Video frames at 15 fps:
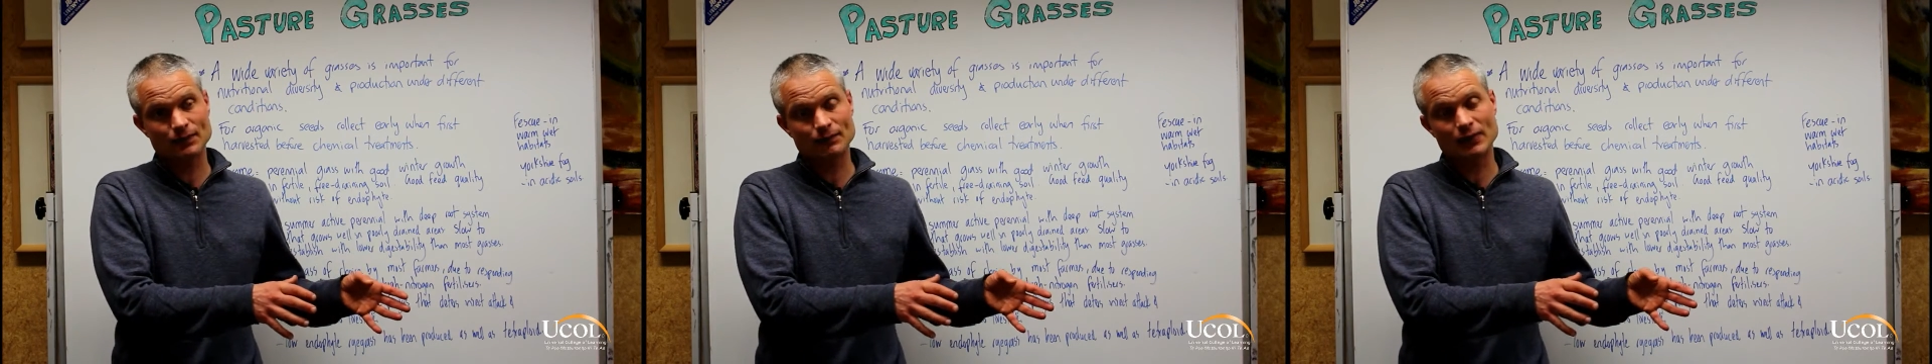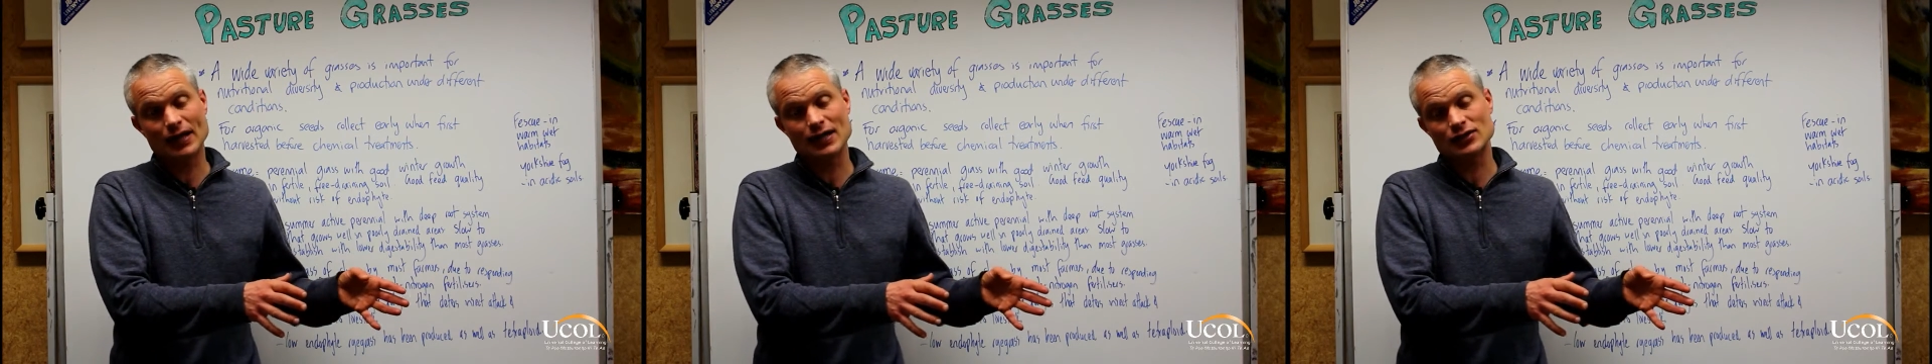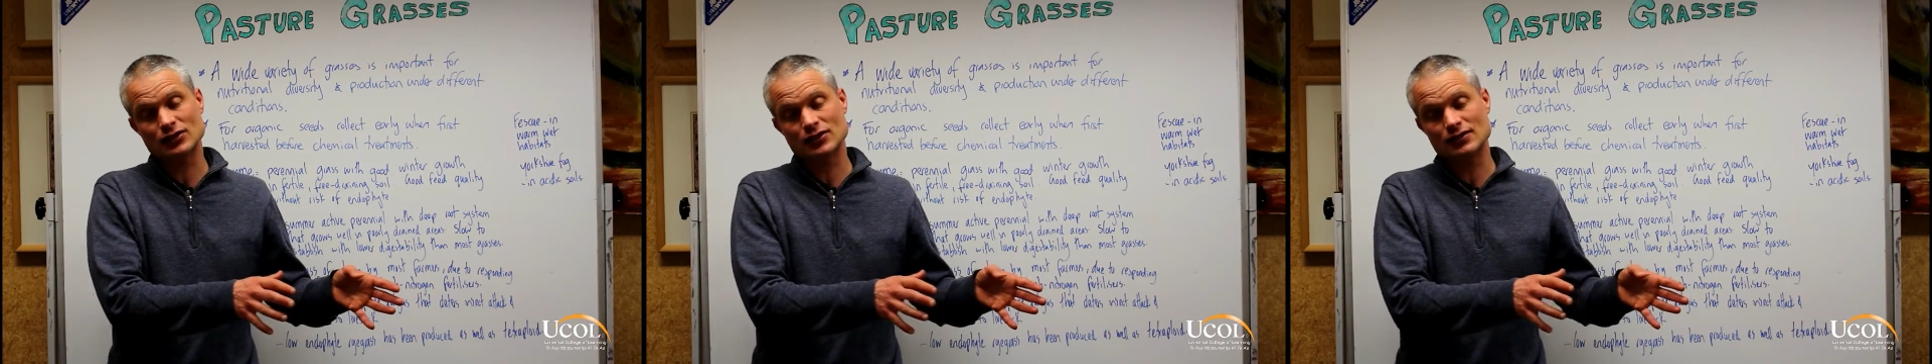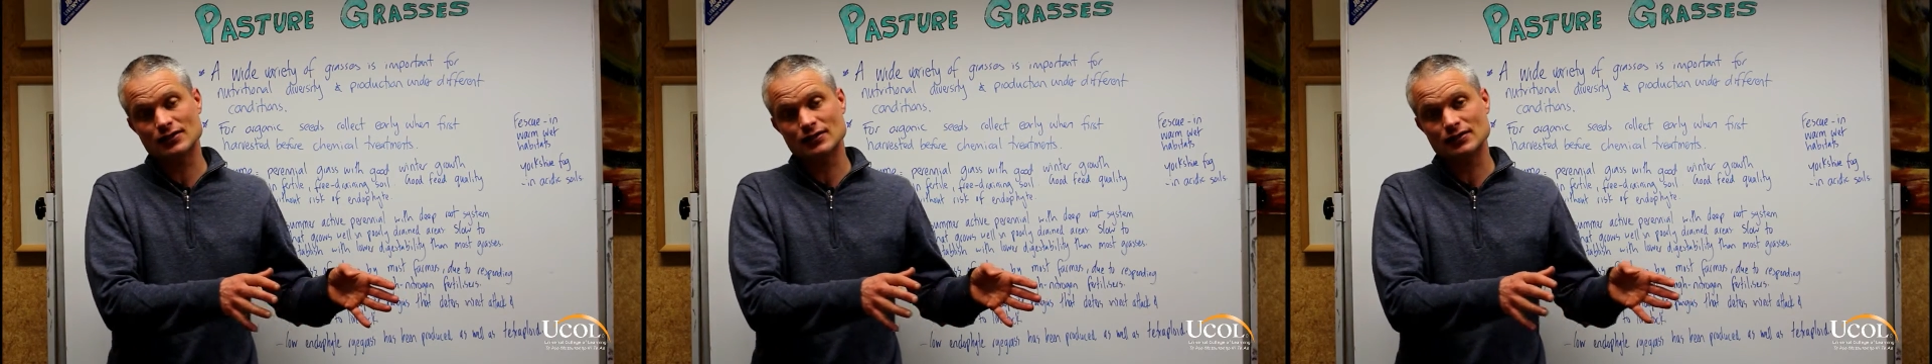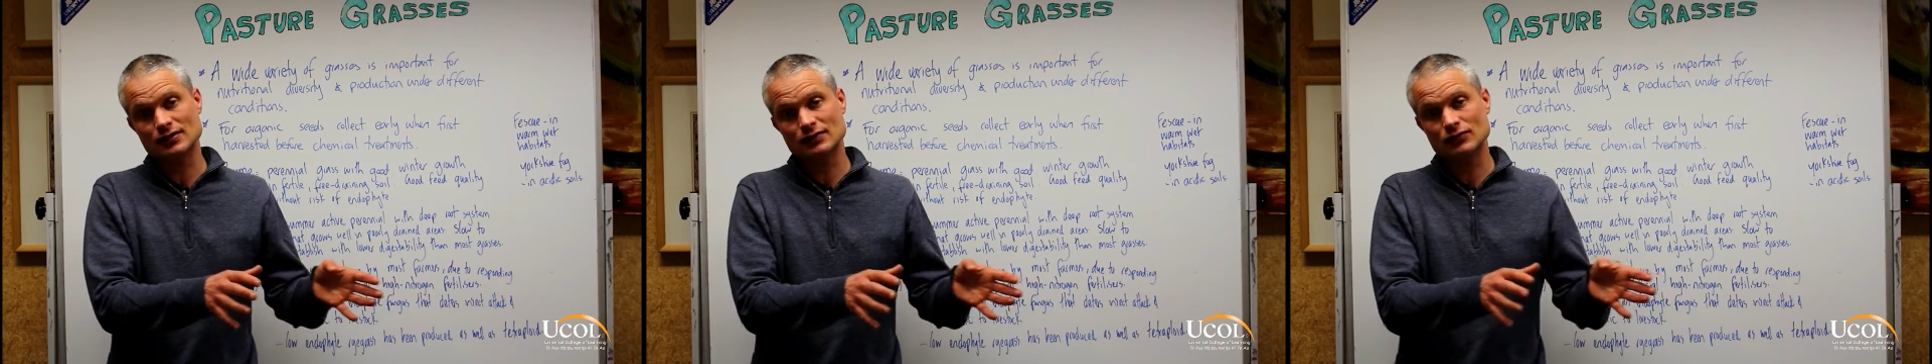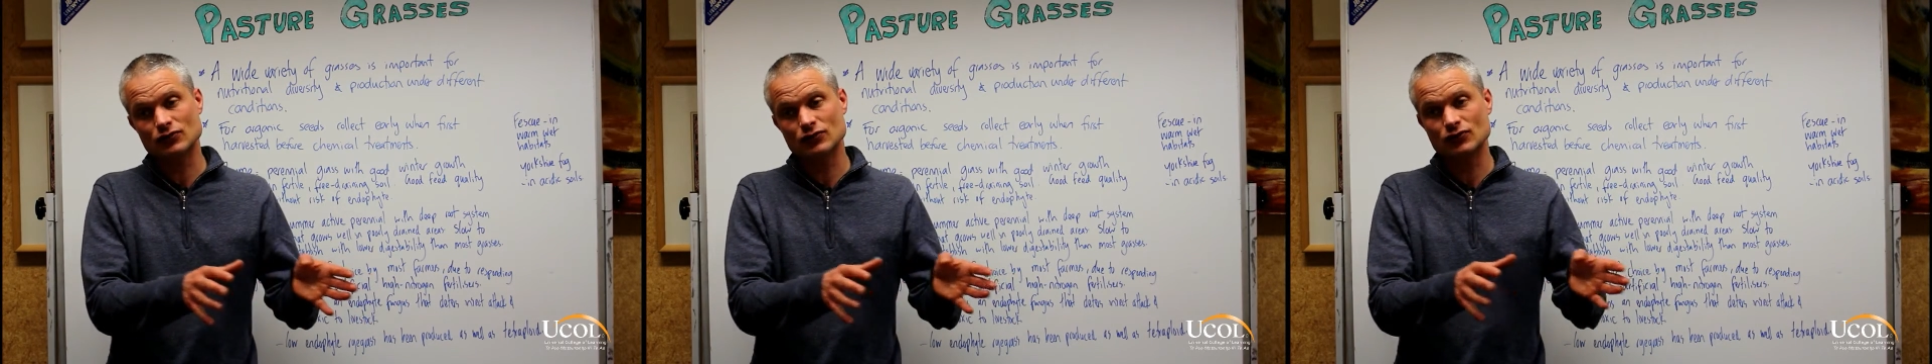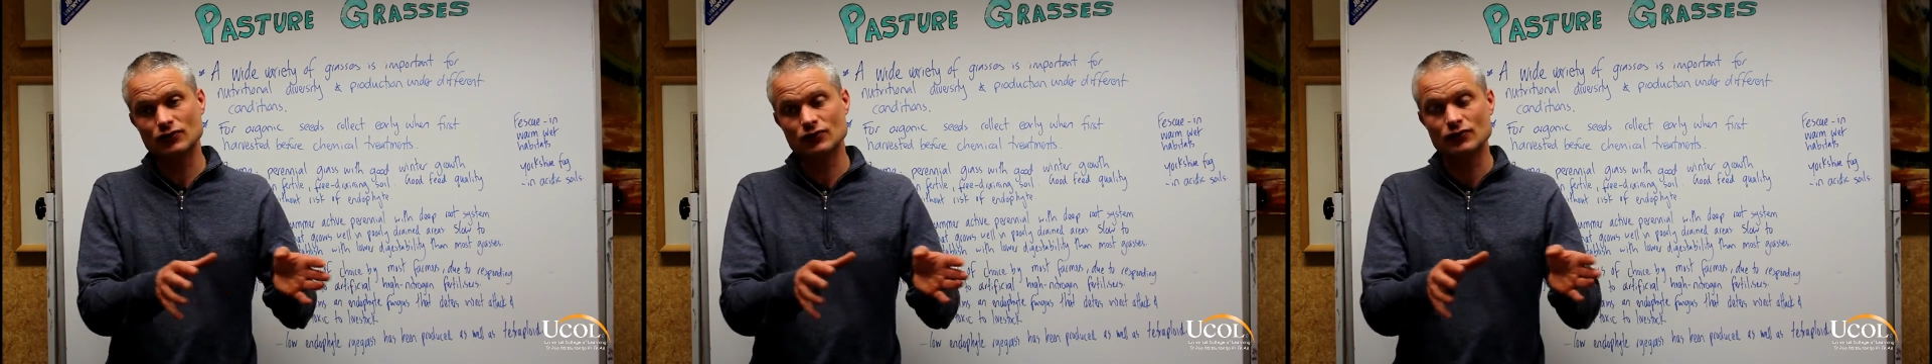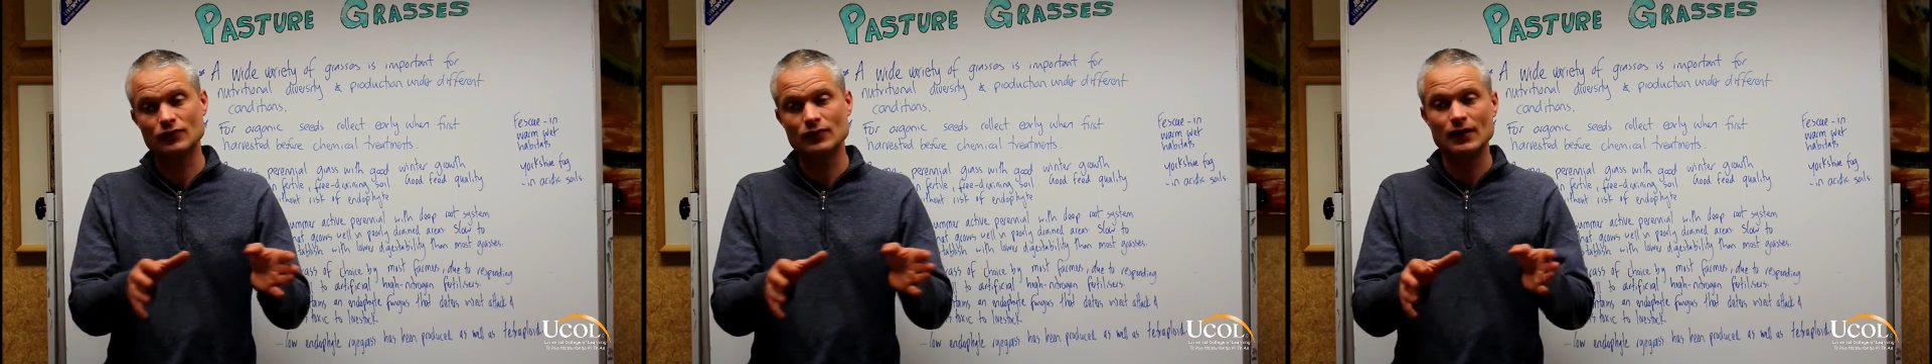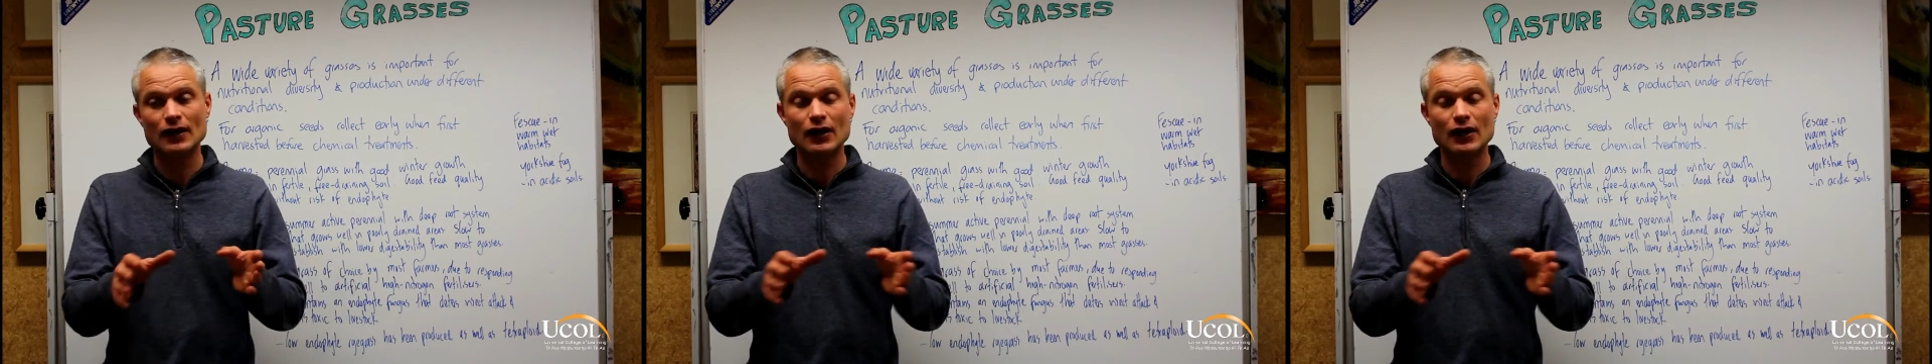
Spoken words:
pasture system to,